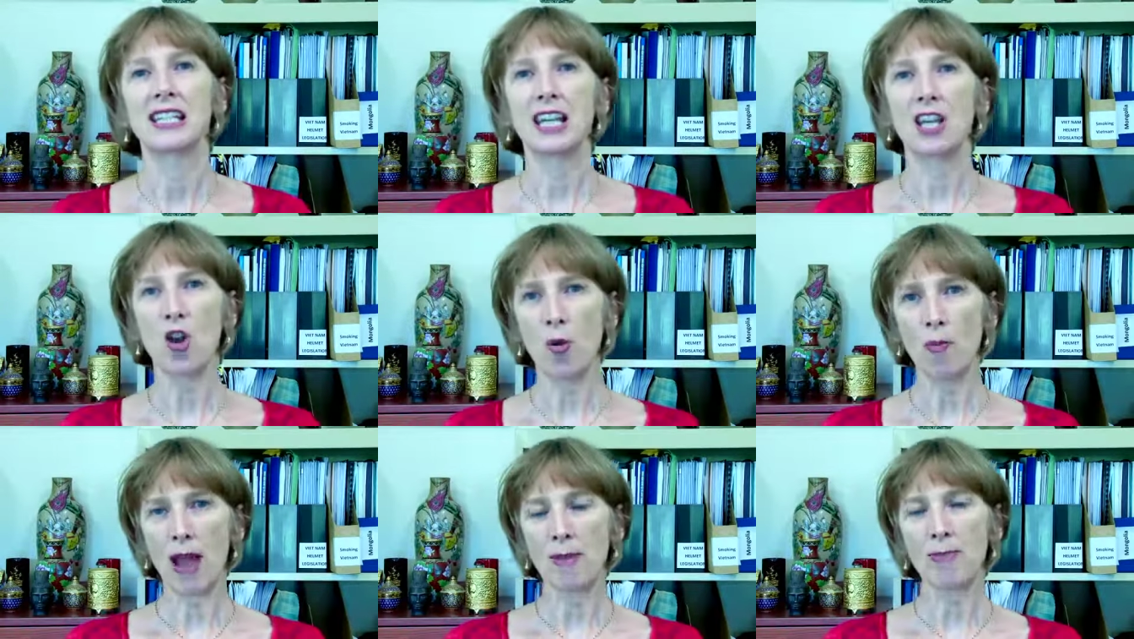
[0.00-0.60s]
that
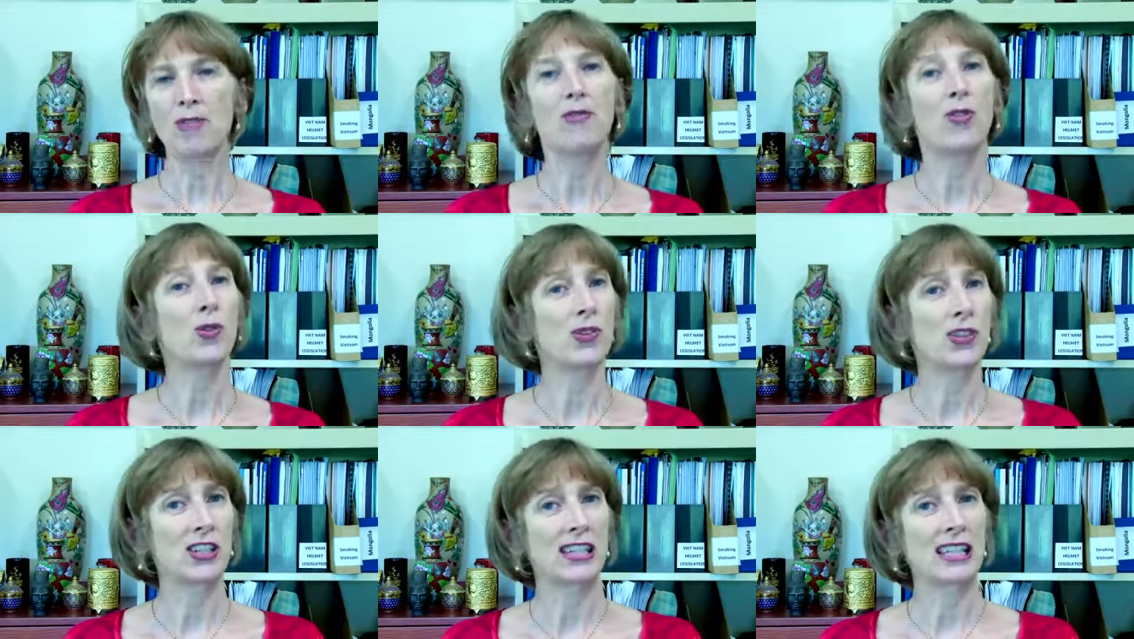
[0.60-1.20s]
your baby
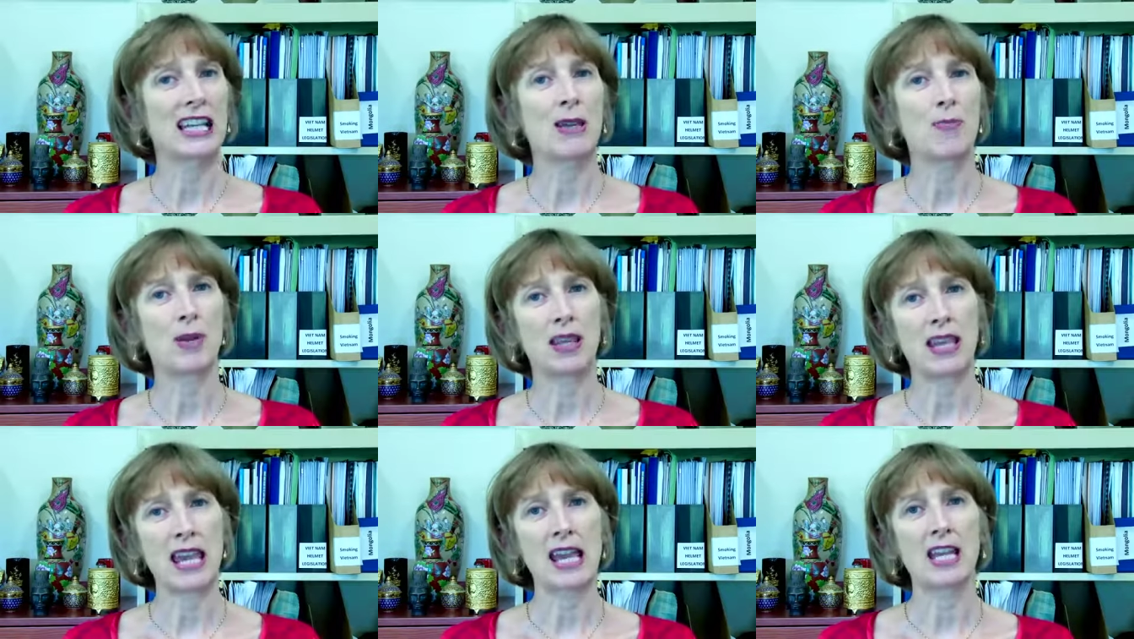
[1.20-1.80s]
falls asleep
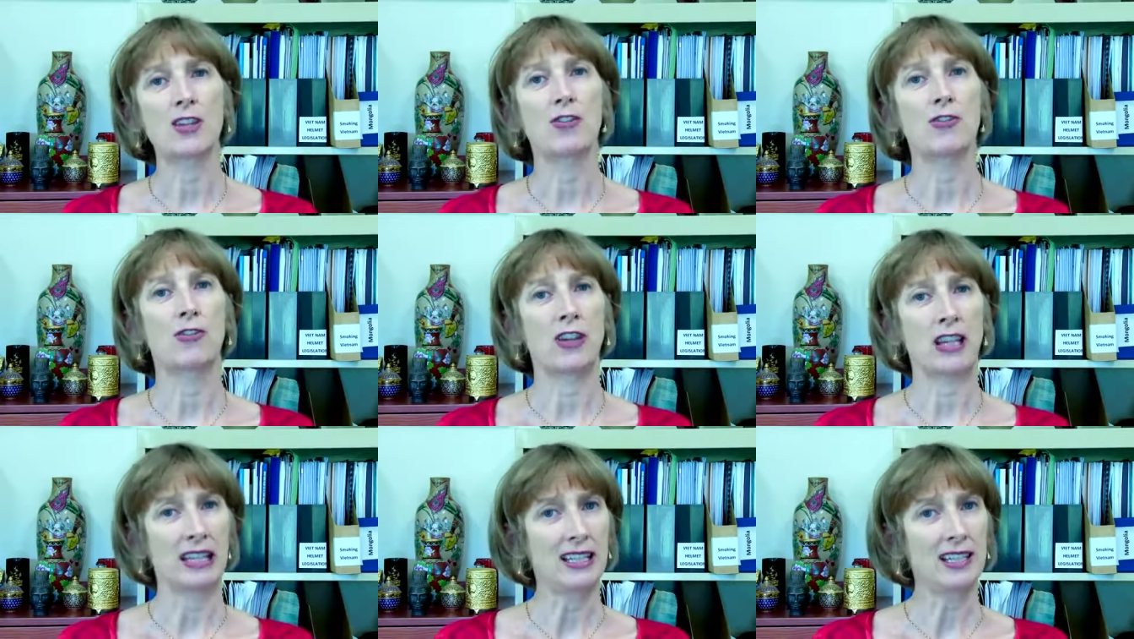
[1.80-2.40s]
at the end of
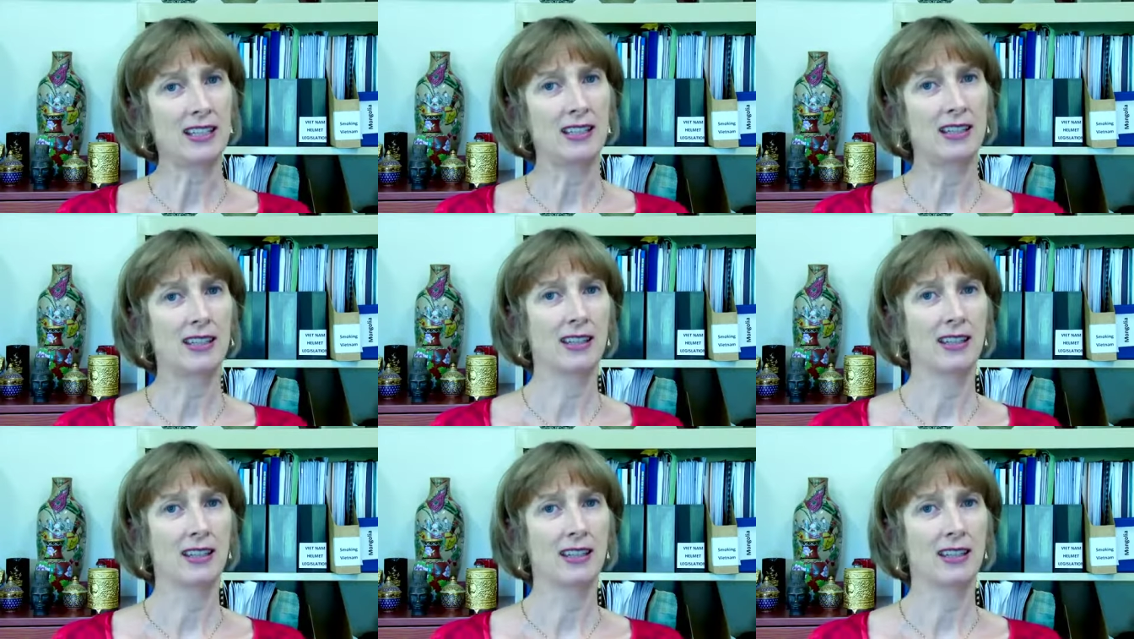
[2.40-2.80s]
feeds?